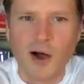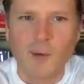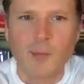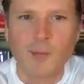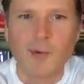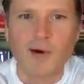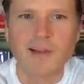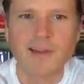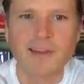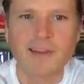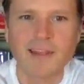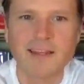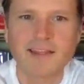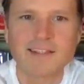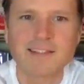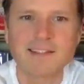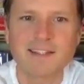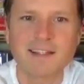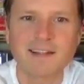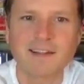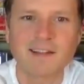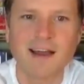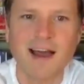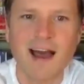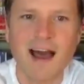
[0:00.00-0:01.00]
But these
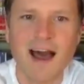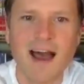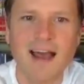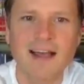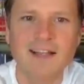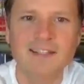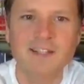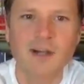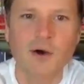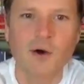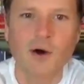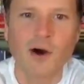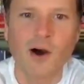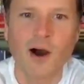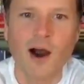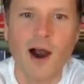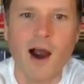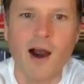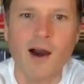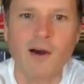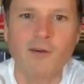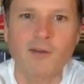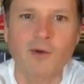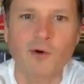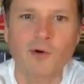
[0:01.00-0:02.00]
little guys
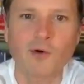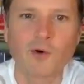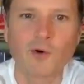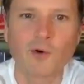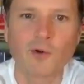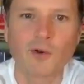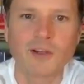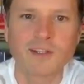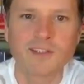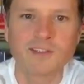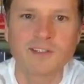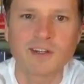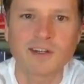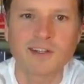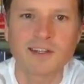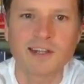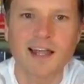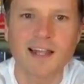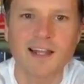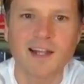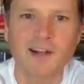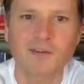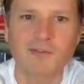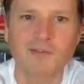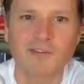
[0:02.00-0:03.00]
are the coolest. Look at that
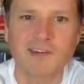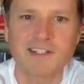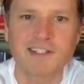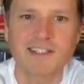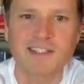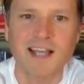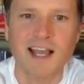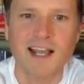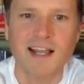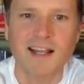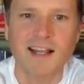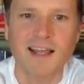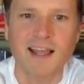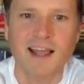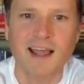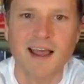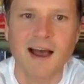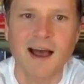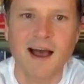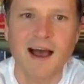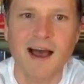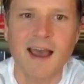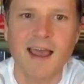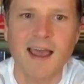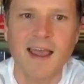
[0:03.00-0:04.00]
little recycling
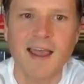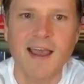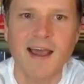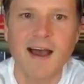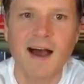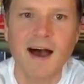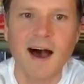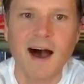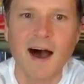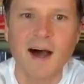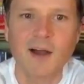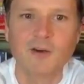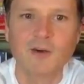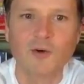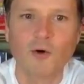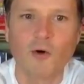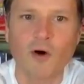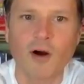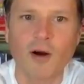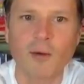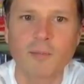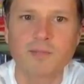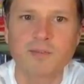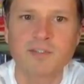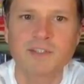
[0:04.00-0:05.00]
guy.
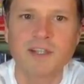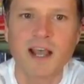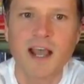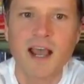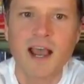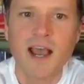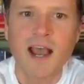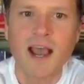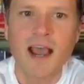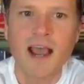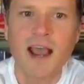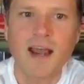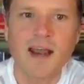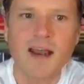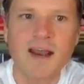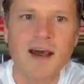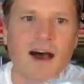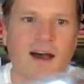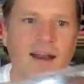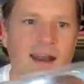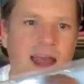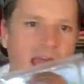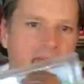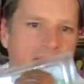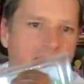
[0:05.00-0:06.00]
Adorbs. And
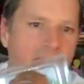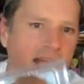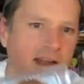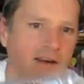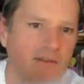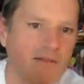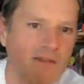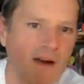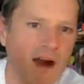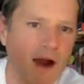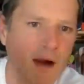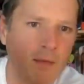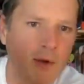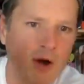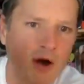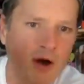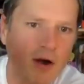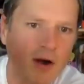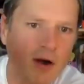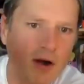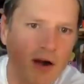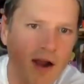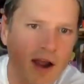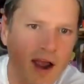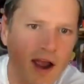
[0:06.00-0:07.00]
an egg
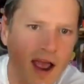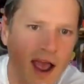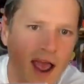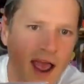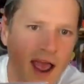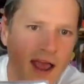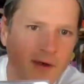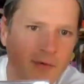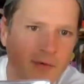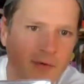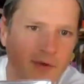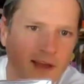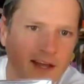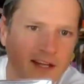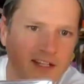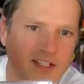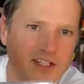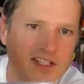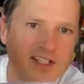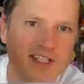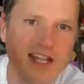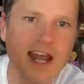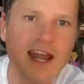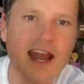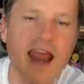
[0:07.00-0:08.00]
farmer. And we got
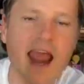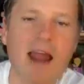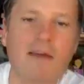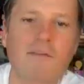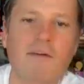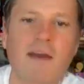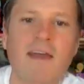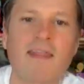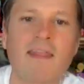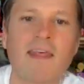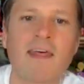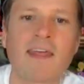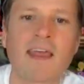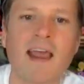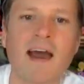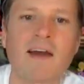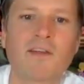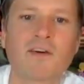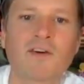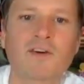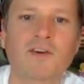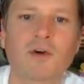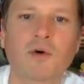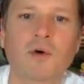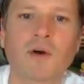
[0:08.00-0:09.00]
just an air. And then the
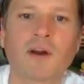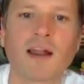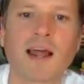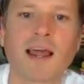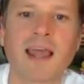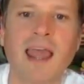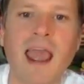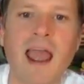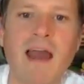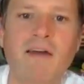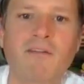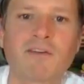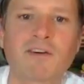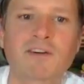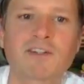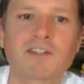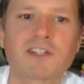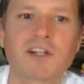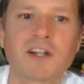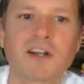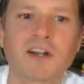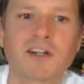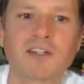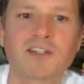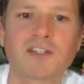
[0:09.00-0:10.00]
other two are like average
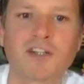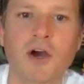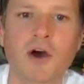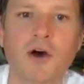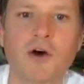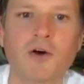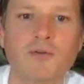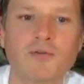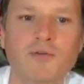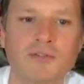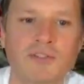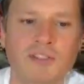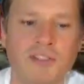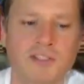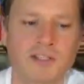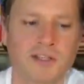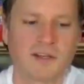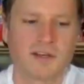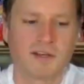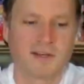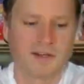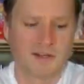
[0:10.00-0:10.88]
little Joes.